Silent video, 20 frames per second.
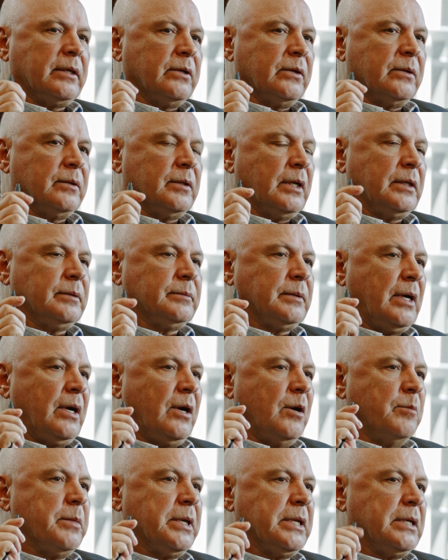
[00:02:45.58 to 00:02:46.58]
you know,
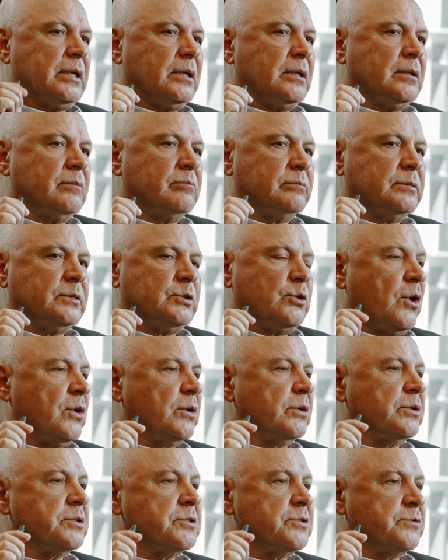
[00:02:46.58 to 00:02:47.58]
how many
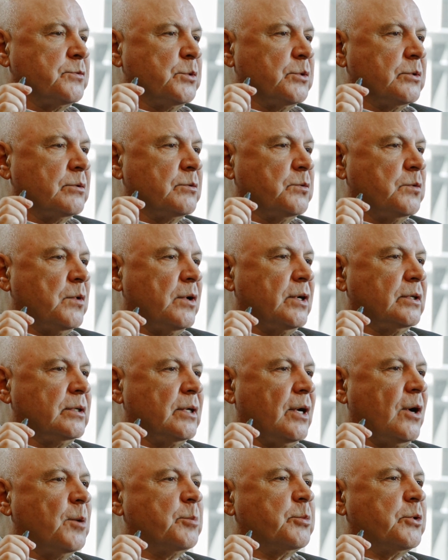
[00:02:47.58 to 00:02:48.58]
dollars for
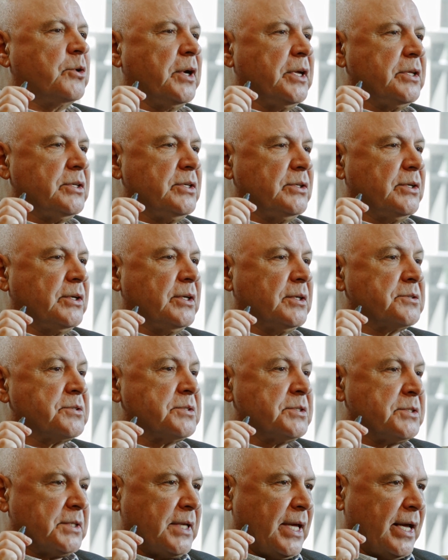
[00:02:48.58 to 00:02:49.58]
one upgrade in
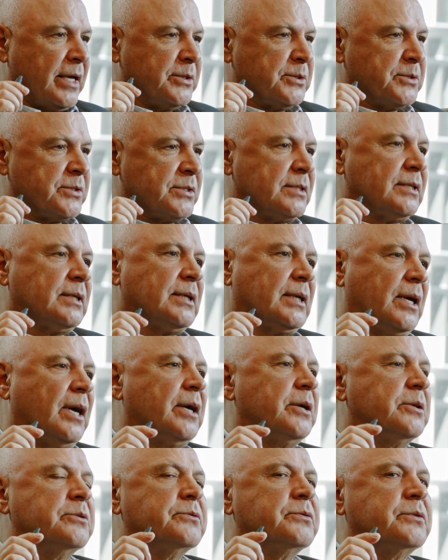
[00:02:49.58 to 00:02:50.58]
health status
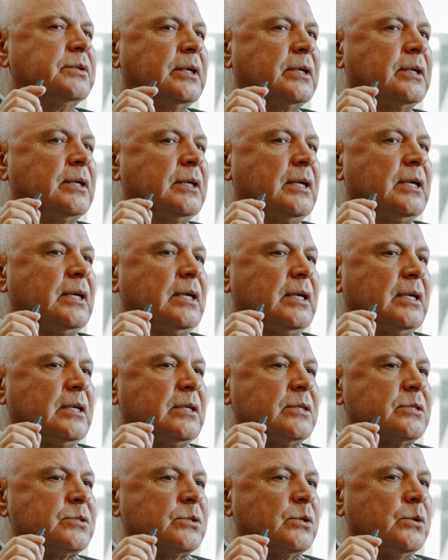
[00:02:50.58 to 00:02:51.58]
kind of thing.
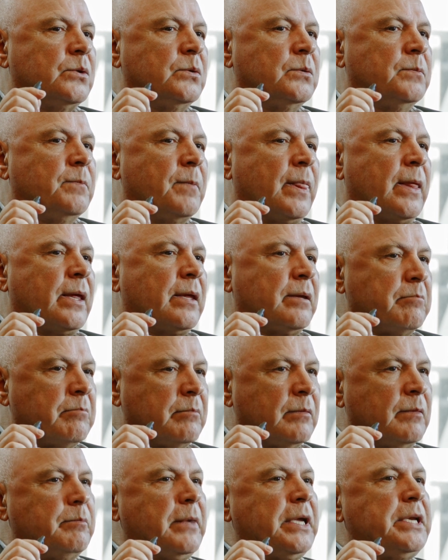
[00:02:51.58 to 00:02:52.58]
So
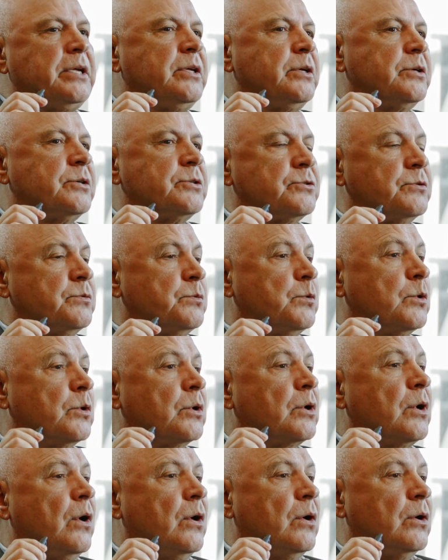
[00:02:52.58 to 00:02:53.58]
many years of
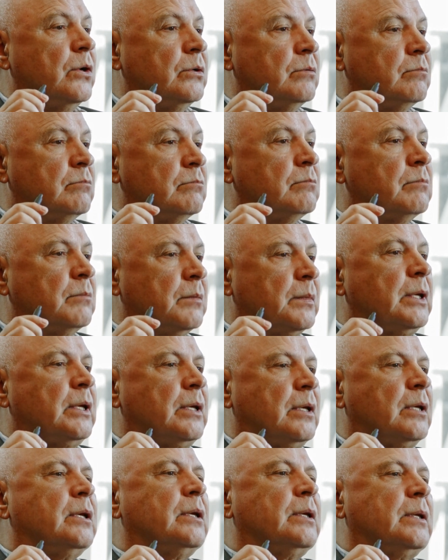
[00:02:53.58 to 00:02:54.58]
work on
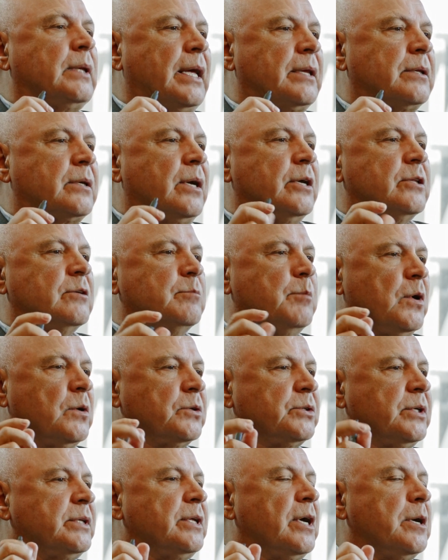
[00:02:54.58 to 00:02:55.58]
that kind of
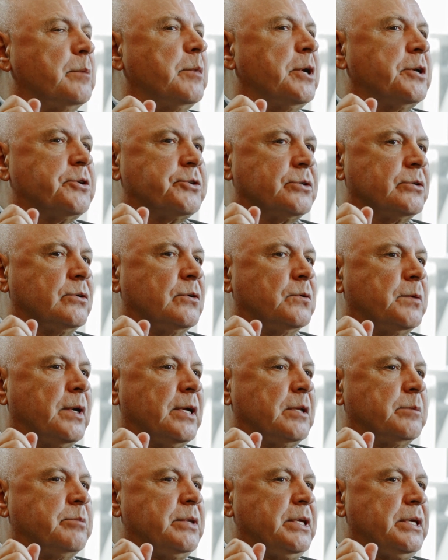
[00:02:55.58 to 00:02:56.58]
multidimensional
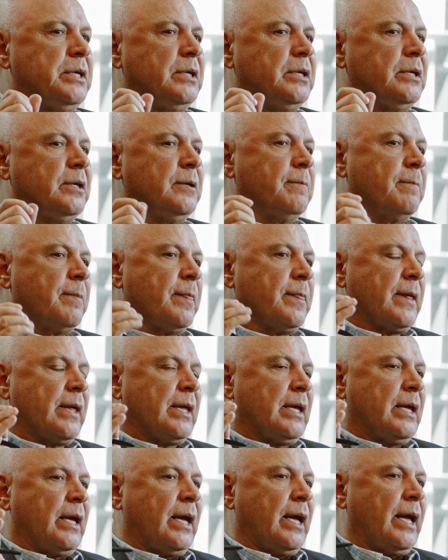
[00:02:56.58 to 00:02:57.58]
well-being
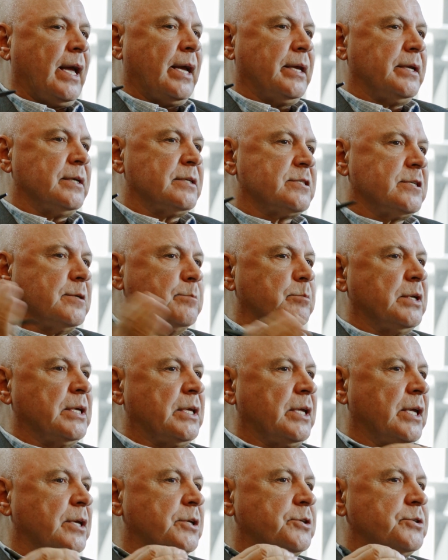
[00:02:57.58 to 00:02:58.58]
and its
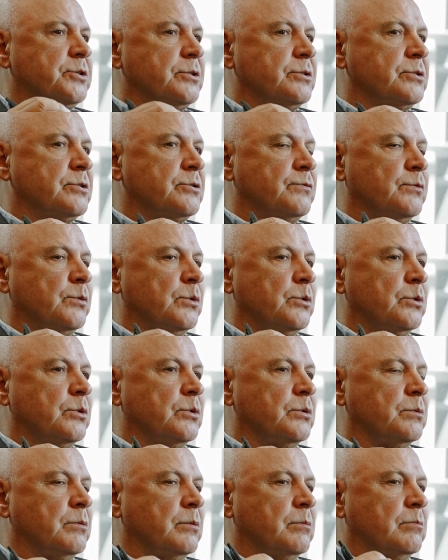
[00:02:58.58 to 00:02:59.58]
implications
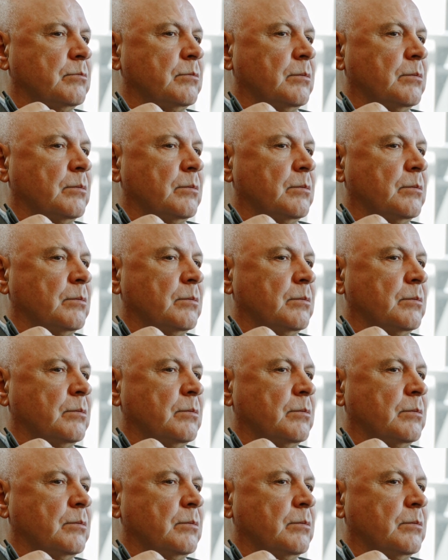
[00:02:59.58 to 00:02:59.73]
for